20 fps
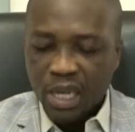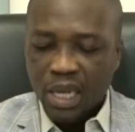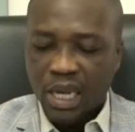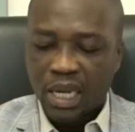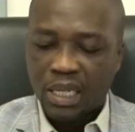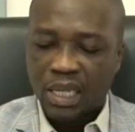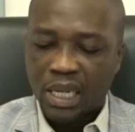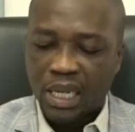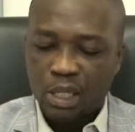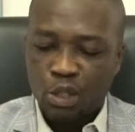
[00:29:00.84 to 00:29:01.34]

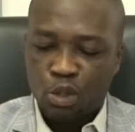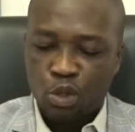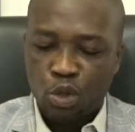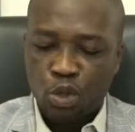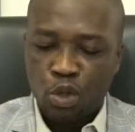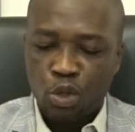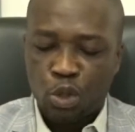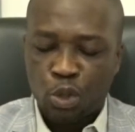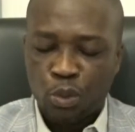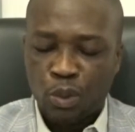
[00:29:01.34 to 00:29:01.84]
And so
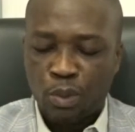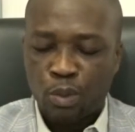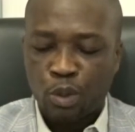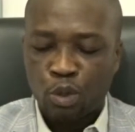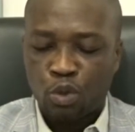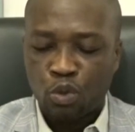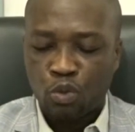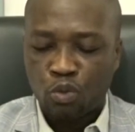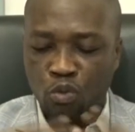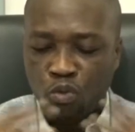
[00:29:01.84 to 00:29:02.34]
you should be
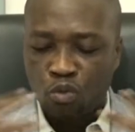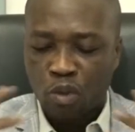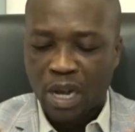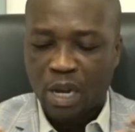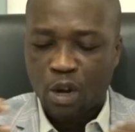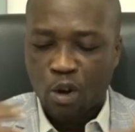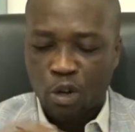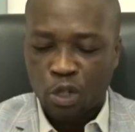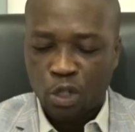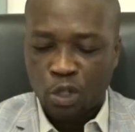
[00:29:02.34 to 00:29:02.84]
able to
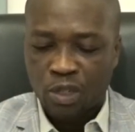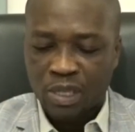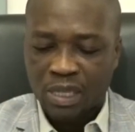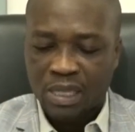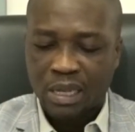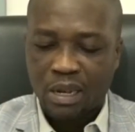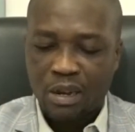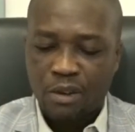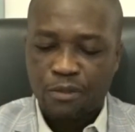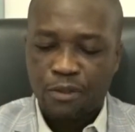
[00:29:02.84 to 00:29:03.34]
work on
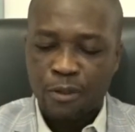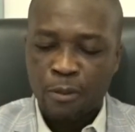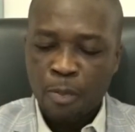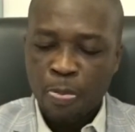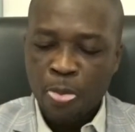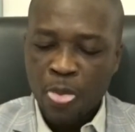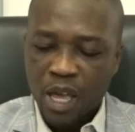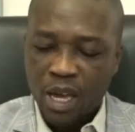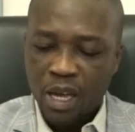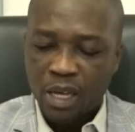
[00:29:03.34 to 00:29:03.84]
yourself
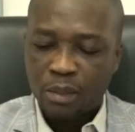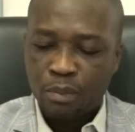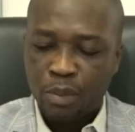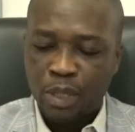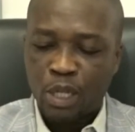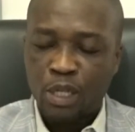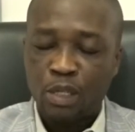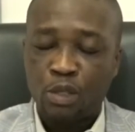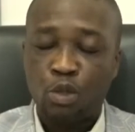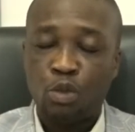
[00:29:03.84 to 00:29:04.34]
and
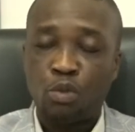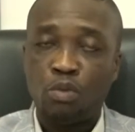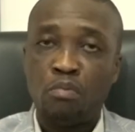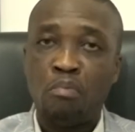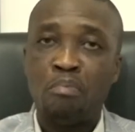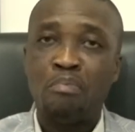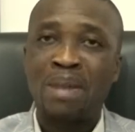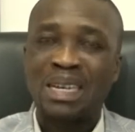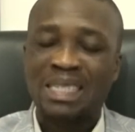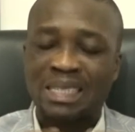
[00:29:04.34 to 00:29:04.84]
begin to
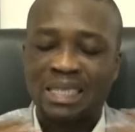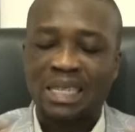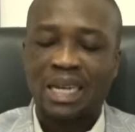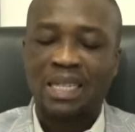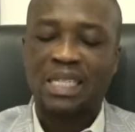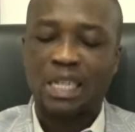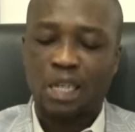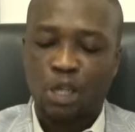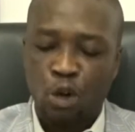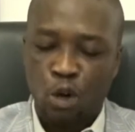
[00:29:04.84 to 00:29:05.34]

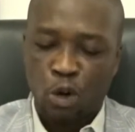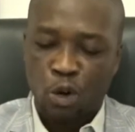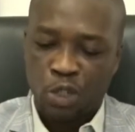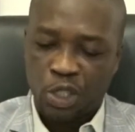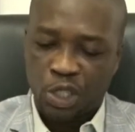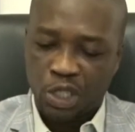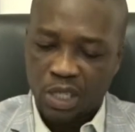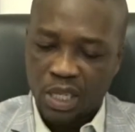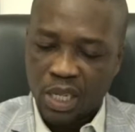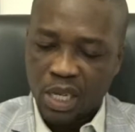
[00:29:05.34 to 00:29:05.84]
master
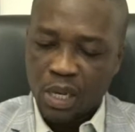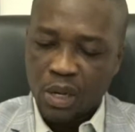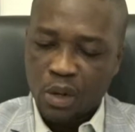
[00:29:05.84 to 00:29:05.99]
technology.